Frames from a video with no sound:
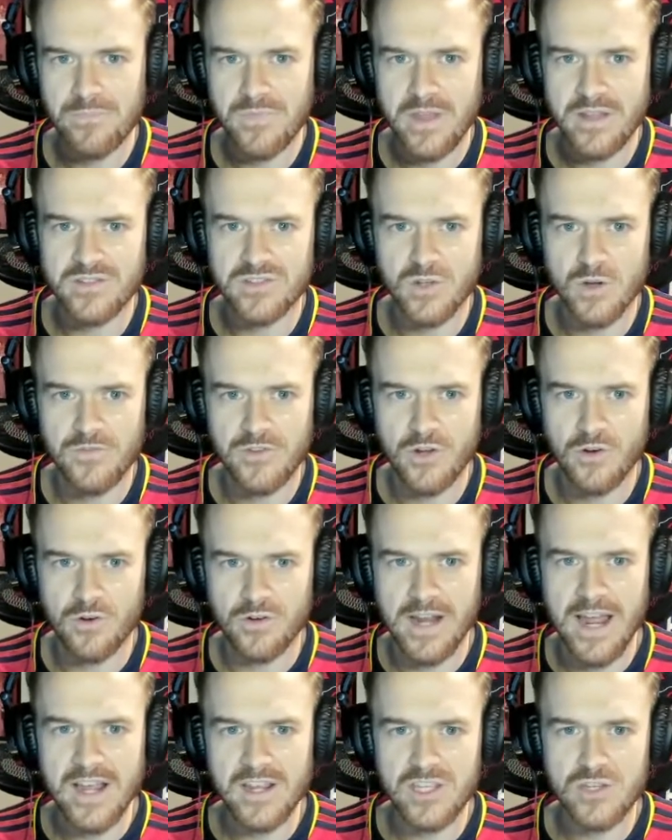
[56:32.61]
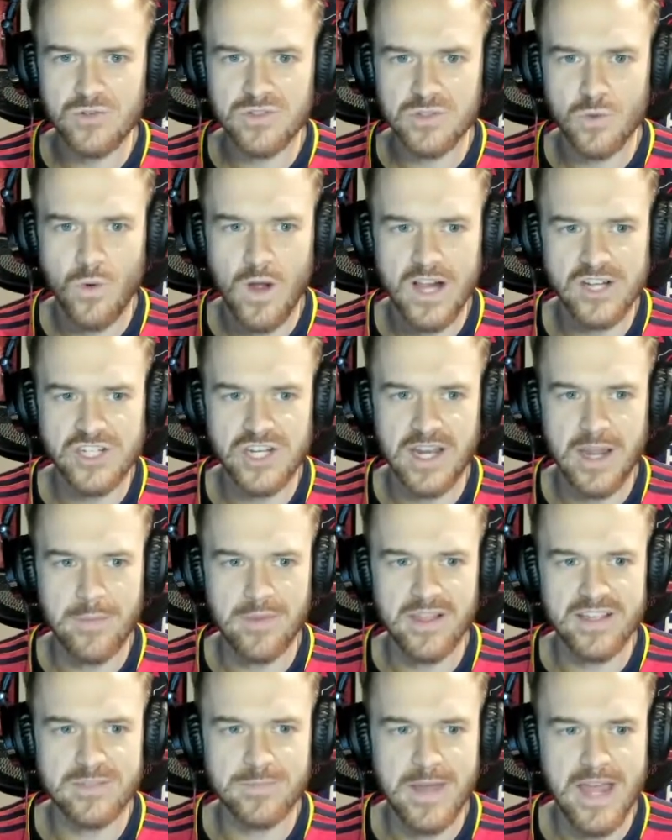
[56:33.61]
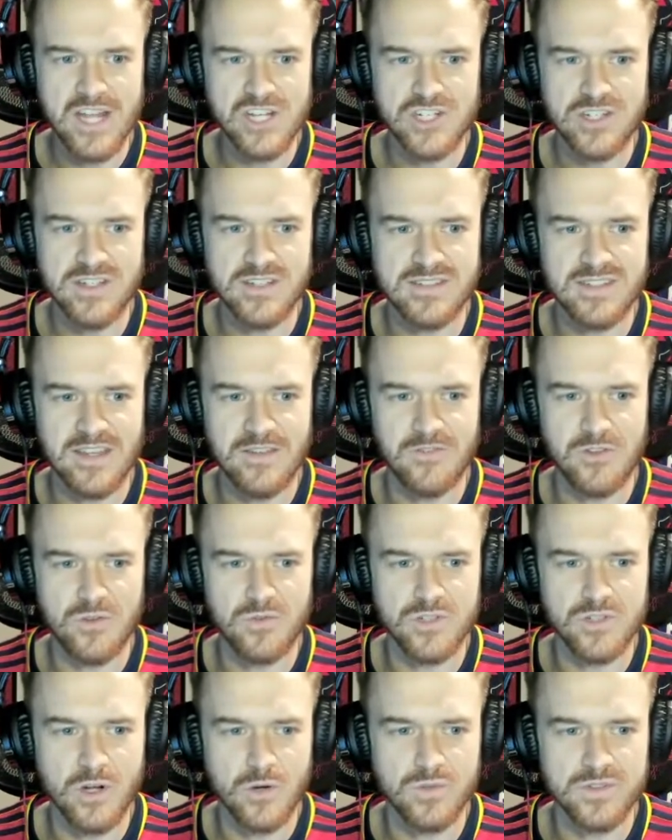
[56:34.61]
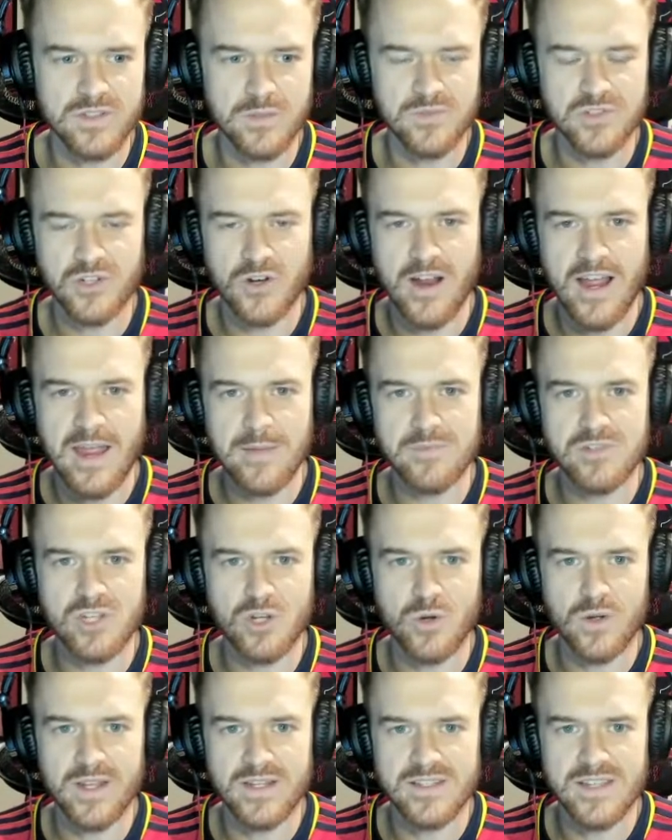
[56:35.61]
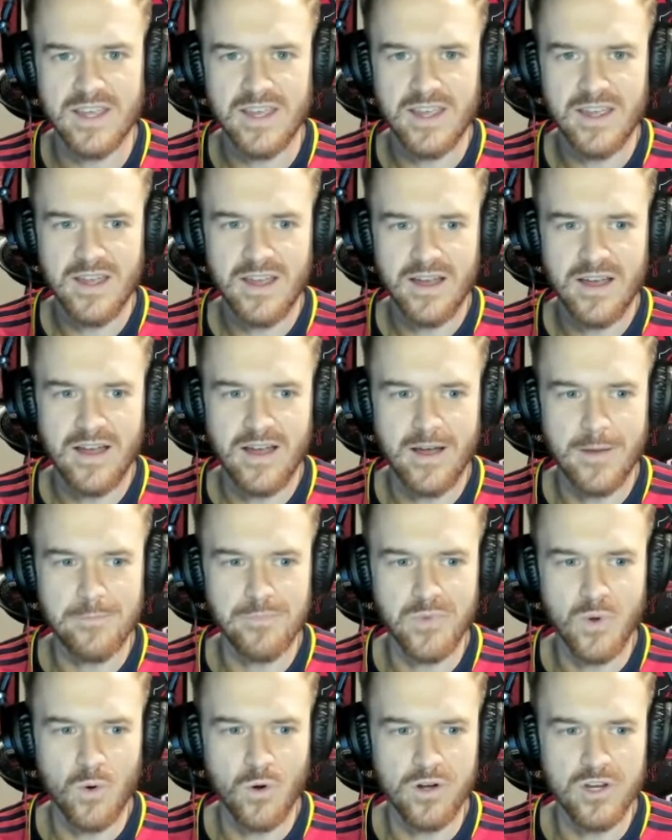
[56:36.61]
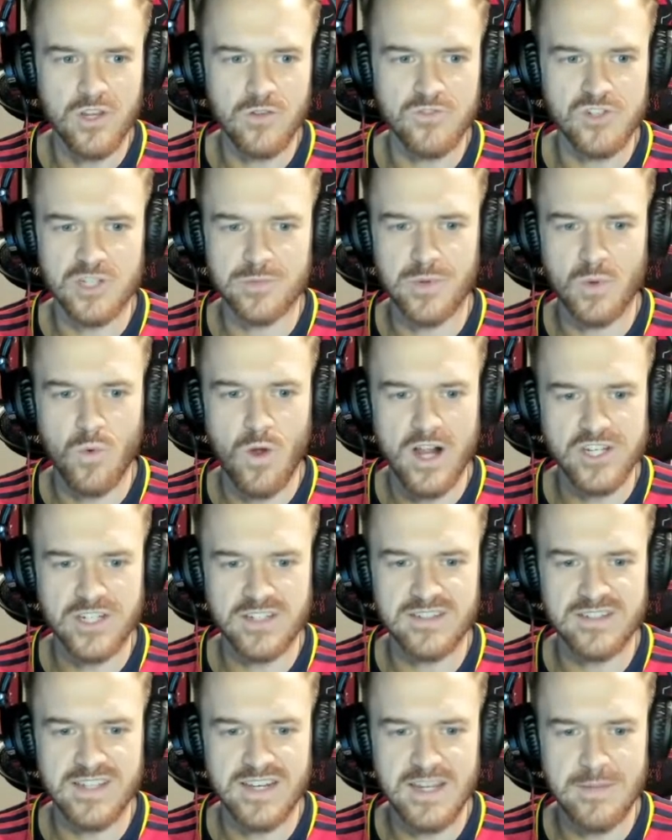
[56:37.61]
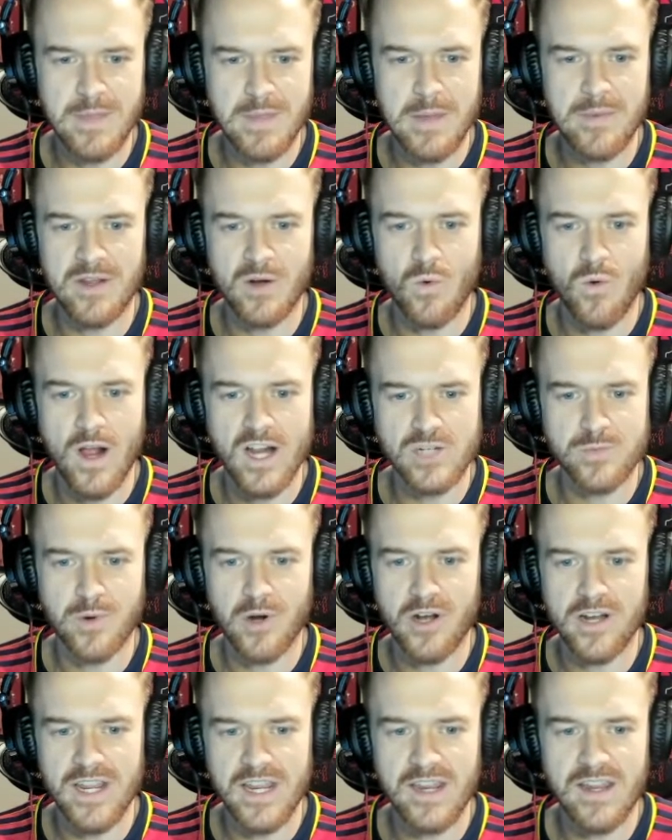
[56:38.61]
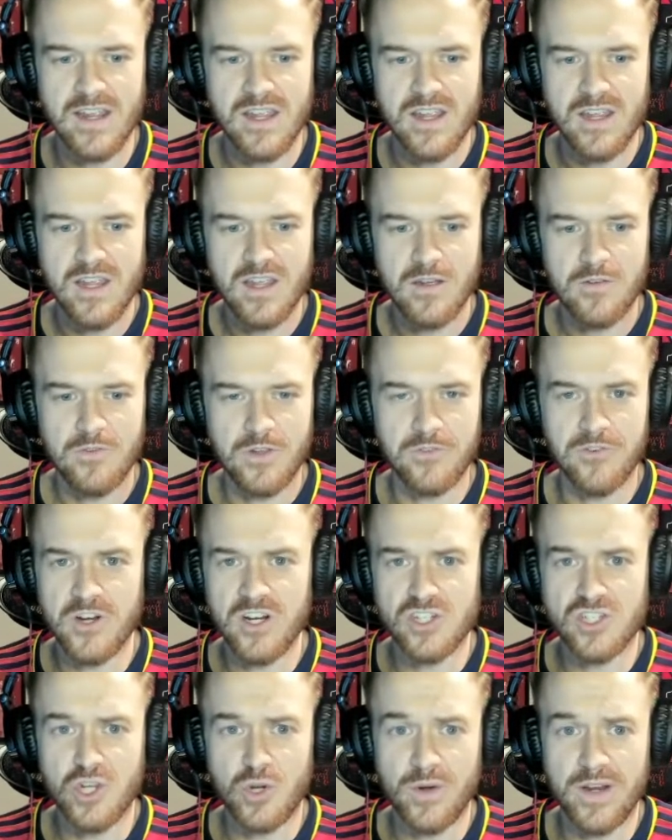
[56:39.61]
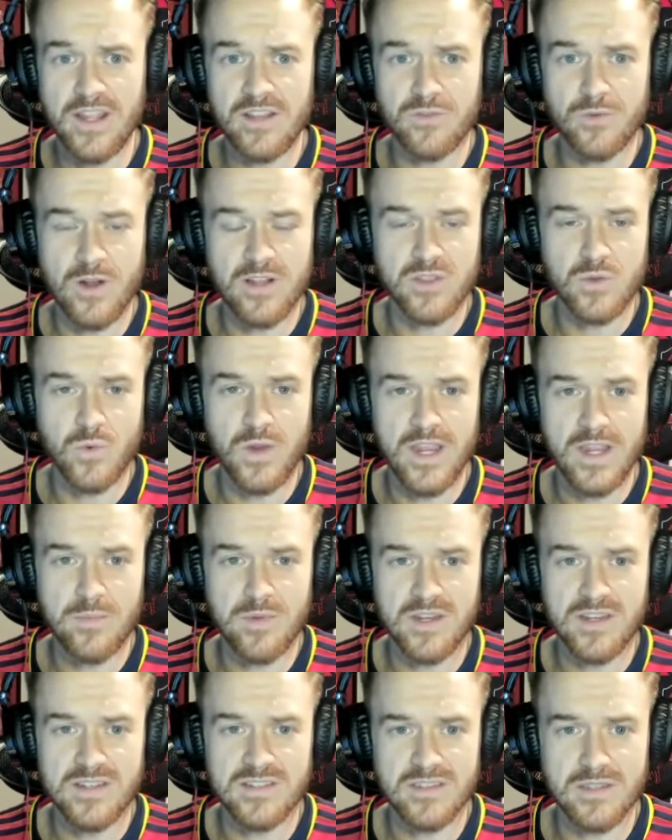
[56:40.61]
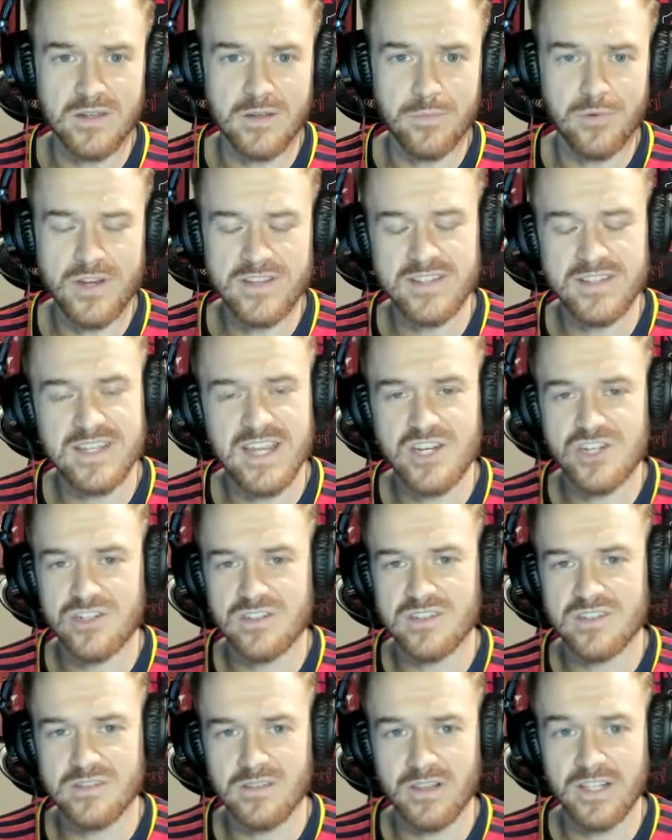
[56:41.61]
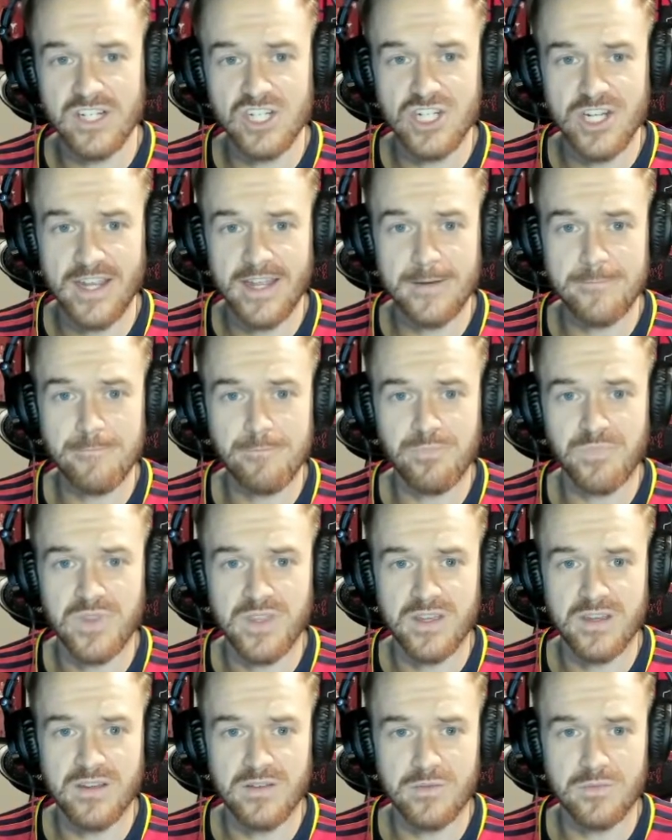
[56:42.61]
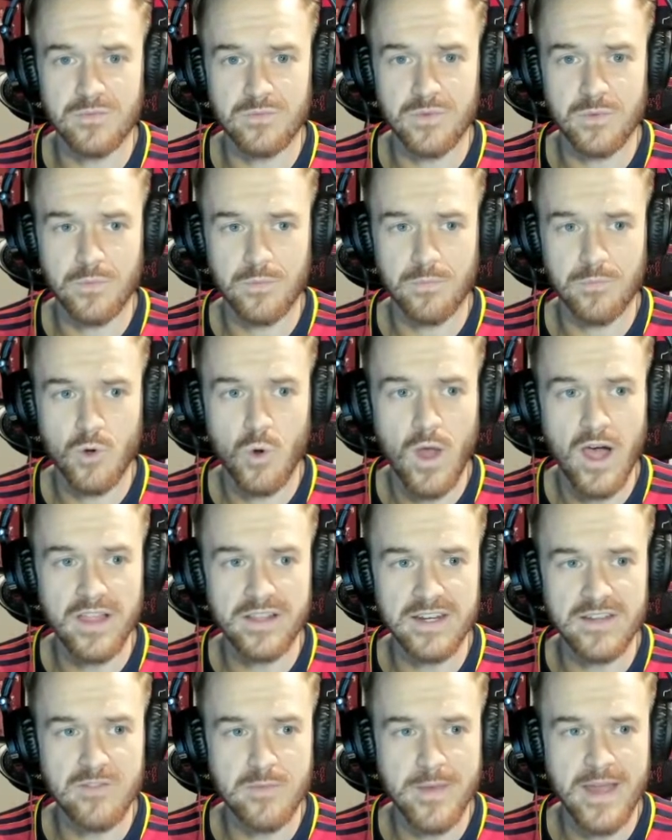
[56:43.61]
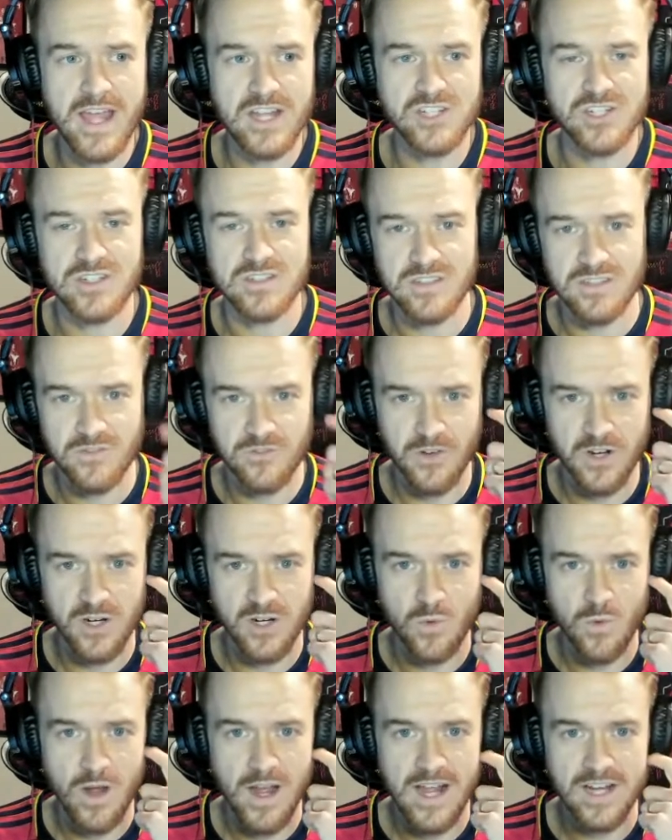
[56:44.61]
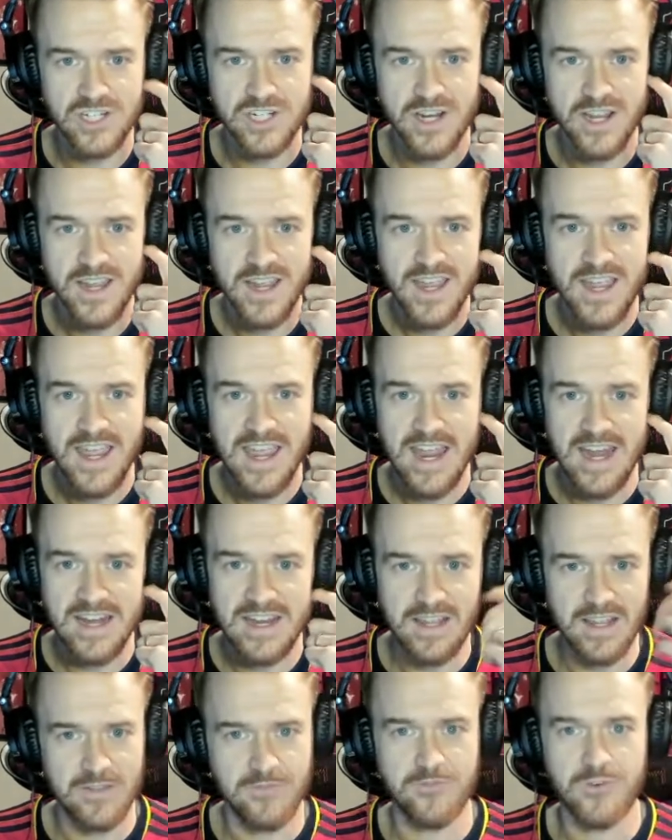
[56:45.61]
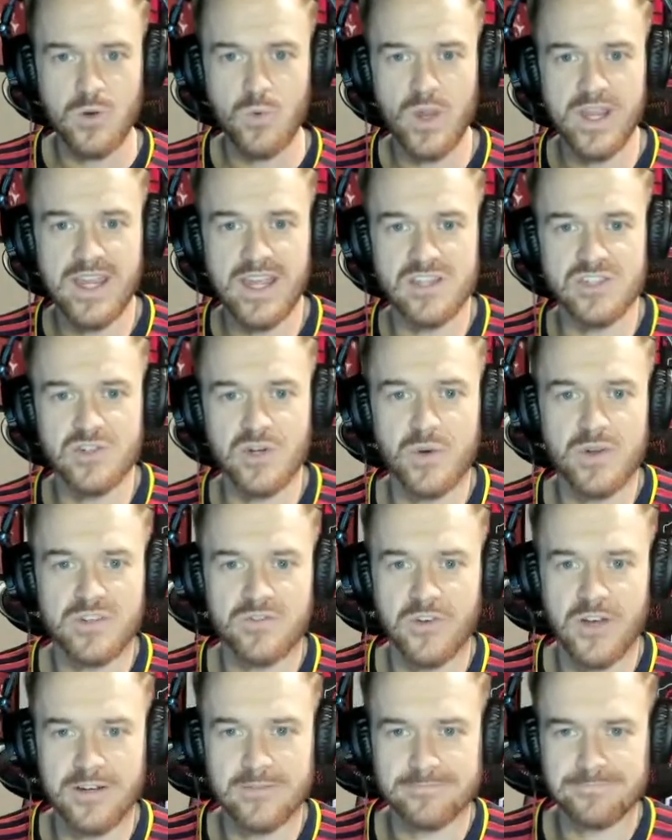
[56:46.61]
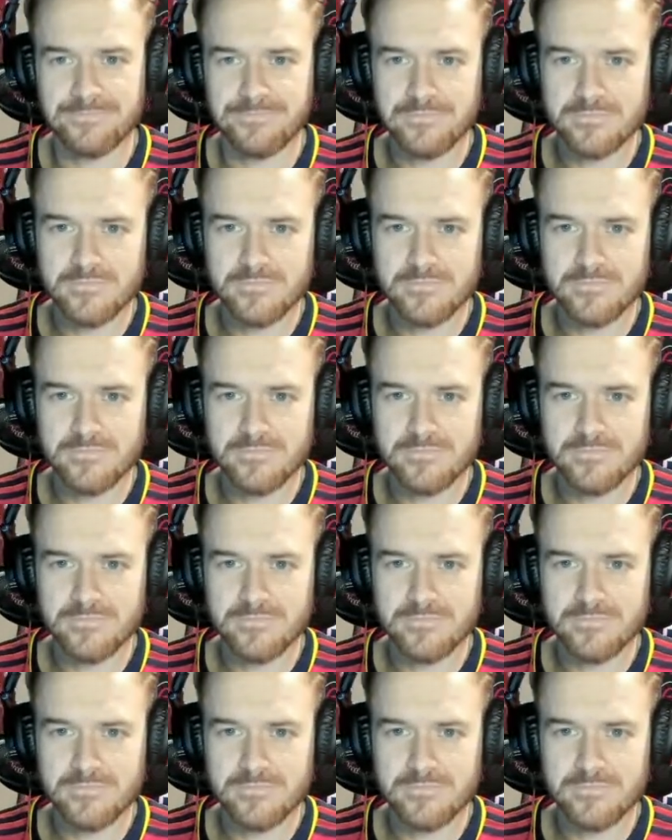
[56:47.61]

And so if you're not used to watching MLS matches, if you don't subscribe to it, um, or you've just been watching City maybe at a watch party, feel free to tune in throughout the week because the presentation's legit. The, the quality of the matches is fun to watch, and it, free weekends are always fun.